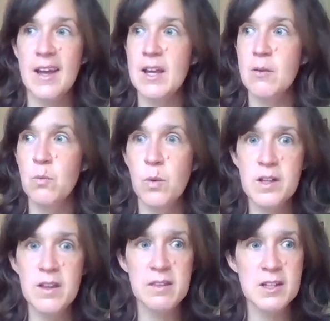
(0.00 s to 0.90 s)
And one
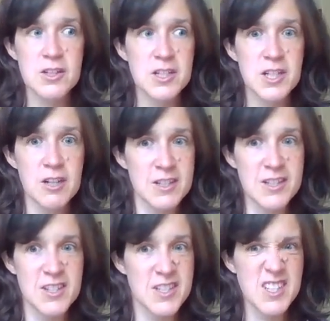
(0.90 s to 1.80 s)
of the things she shared is
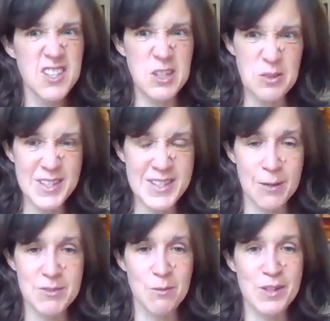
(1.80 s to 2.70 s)
that she still uses
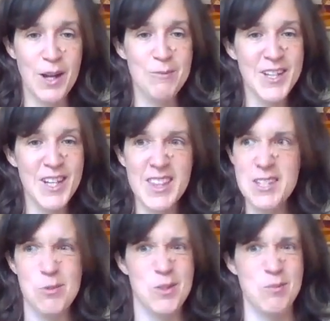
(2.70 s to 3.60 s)
them sometimes. Like
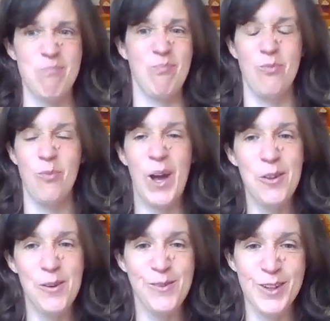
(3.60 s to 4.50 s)
this was
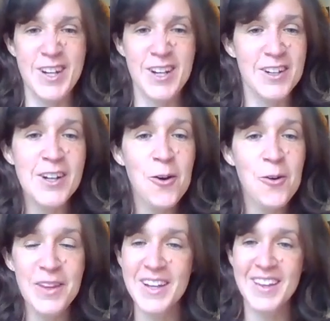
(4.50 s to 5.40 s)
well over a year ago.
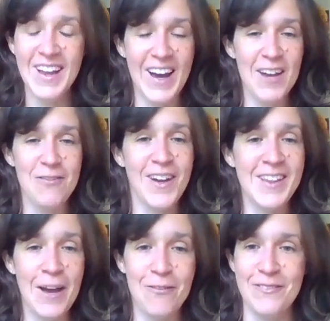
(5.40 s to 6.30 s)
Like I
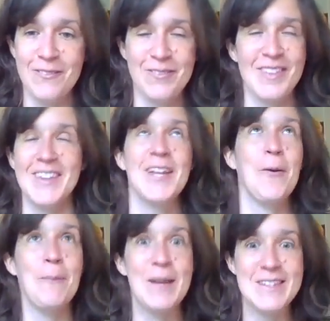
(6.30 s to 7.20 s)
find that
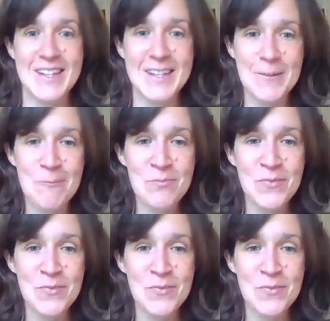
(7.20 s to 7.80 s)
amazing.